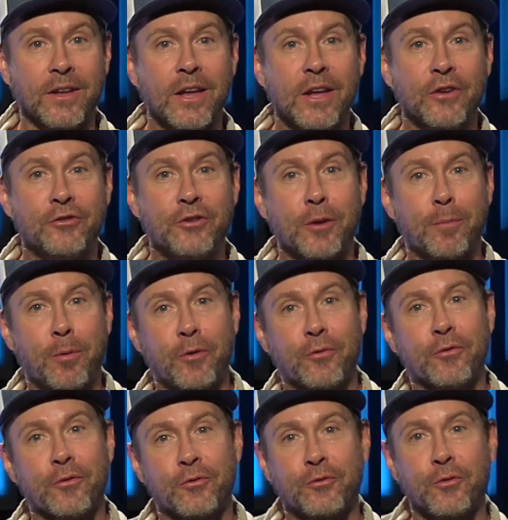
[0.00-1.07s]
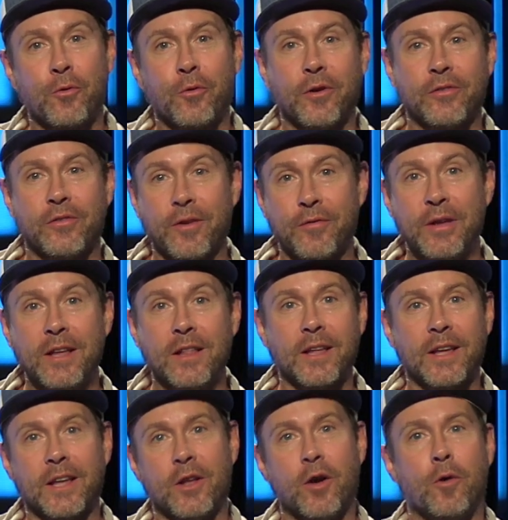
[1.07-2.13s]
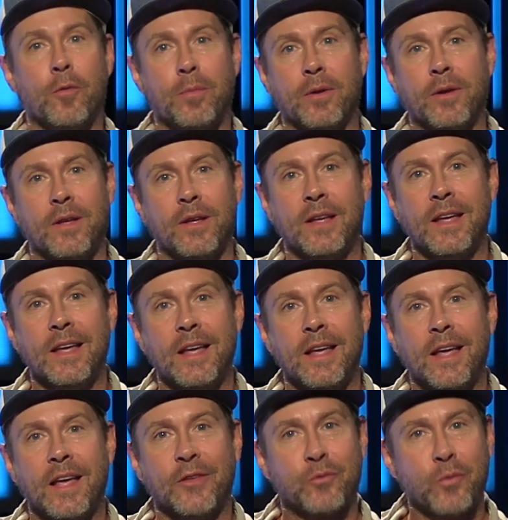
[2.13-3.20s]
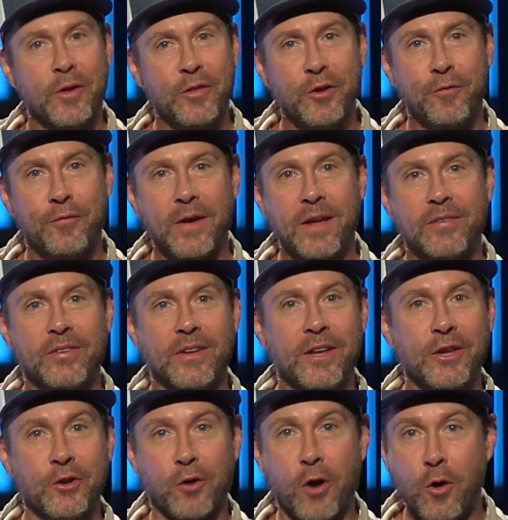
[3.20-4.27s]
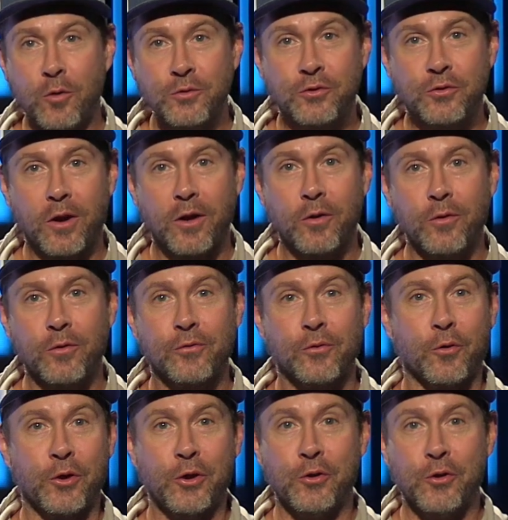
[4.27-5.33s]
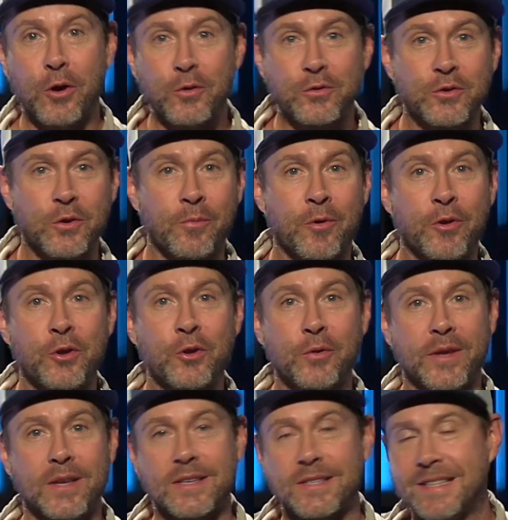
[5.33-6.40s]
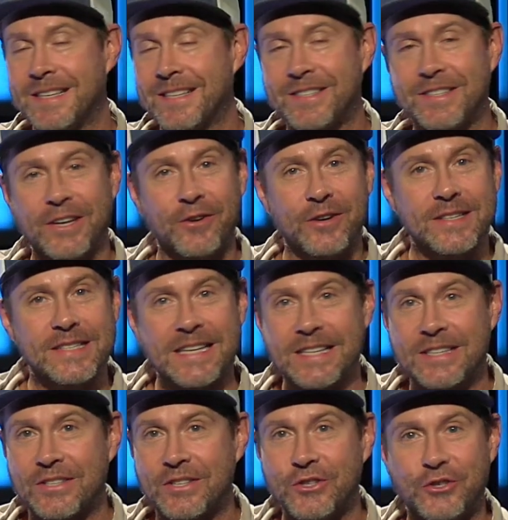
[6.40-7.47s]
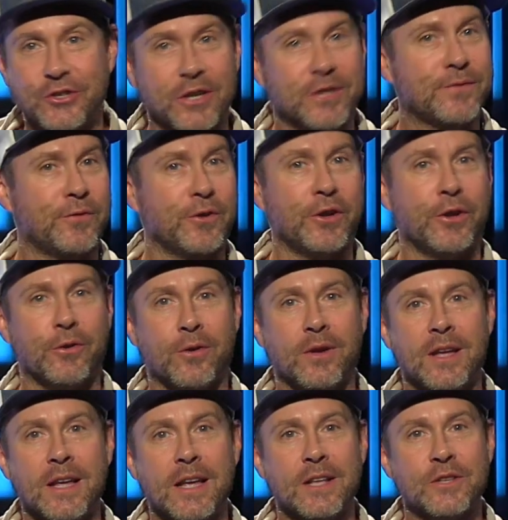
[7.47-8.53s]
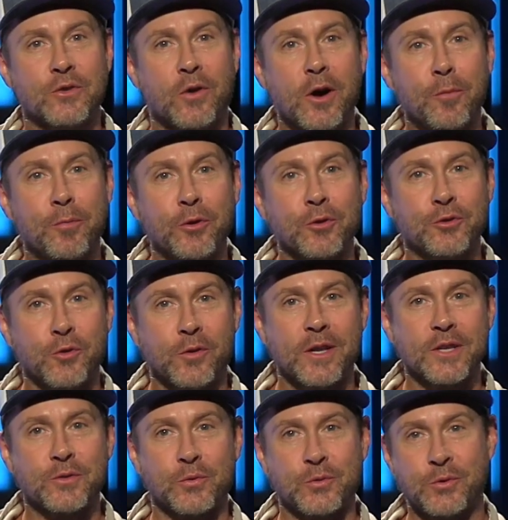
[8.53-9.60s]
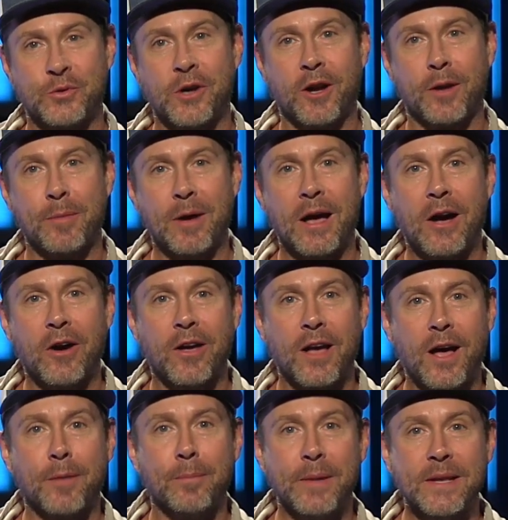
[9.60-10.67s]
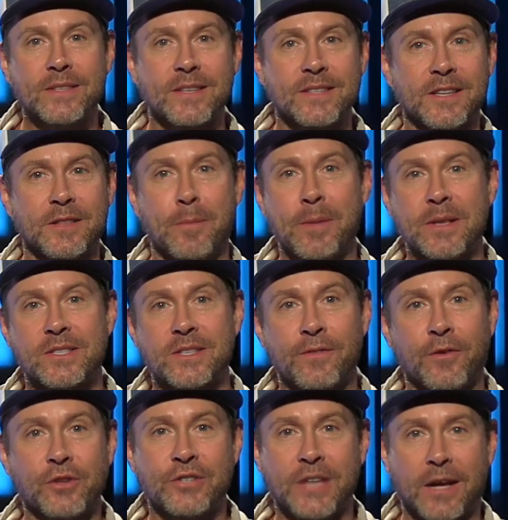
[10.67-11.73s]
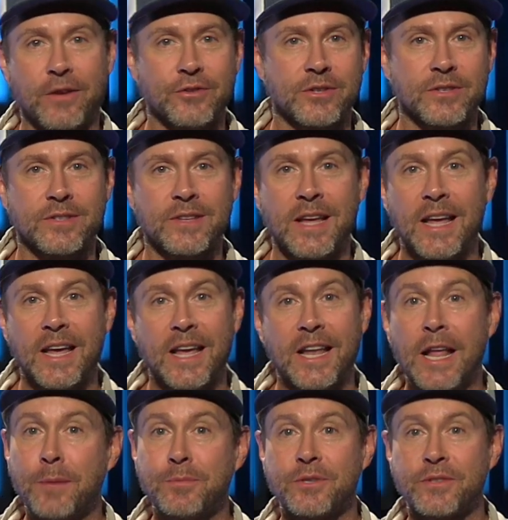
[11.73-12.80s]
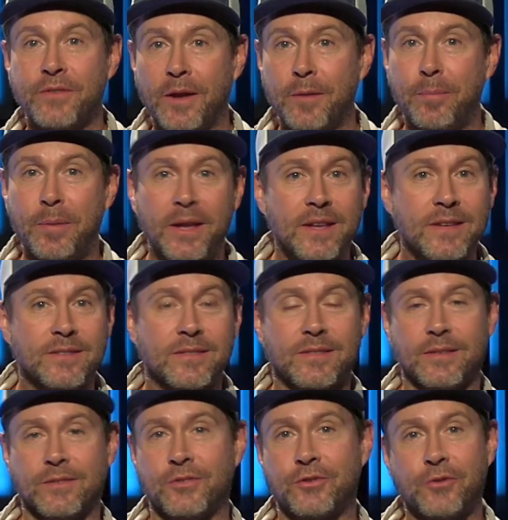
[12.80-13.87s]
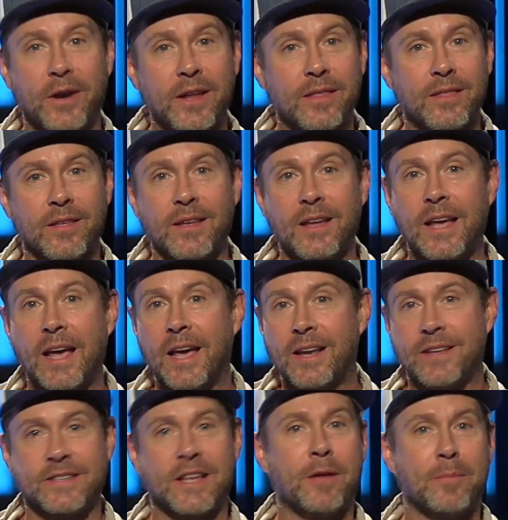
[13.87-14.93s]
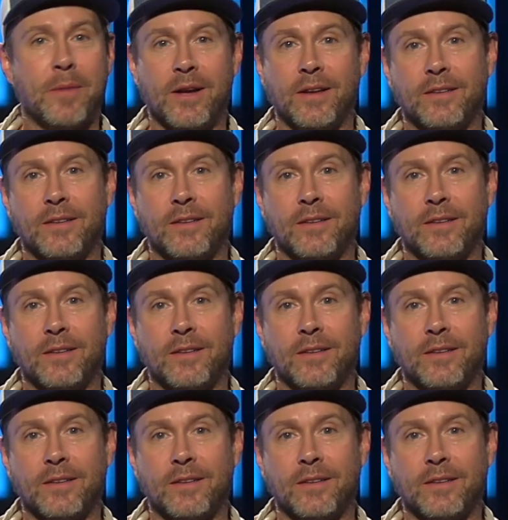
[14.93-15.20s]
share personal stories of healing and hope. And so, whether you're facing your own struggles or you know someone who is, this series is just for you. So, I hope you'll join us as we talk about how God meets us in the midst of our challenges and helps us find peace and strength and a sound mind.